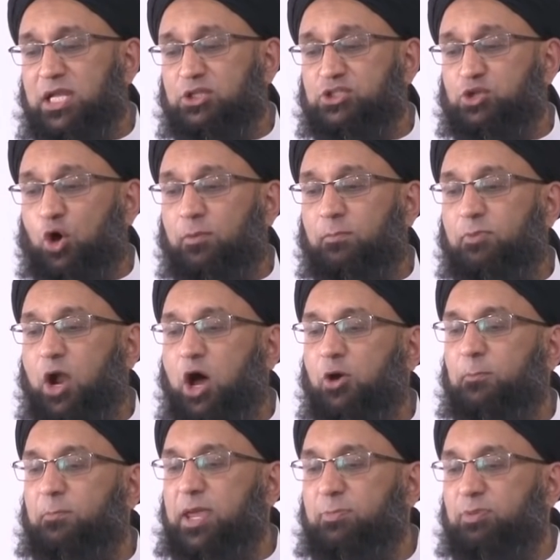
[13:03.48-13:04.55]
bullets on
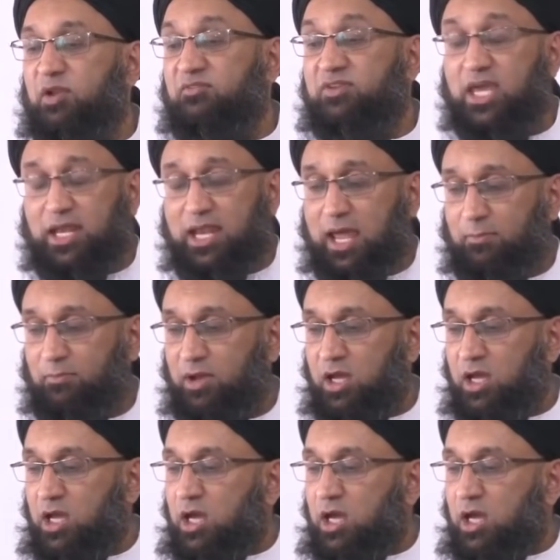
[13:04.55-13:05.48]
brown people in Vietnam,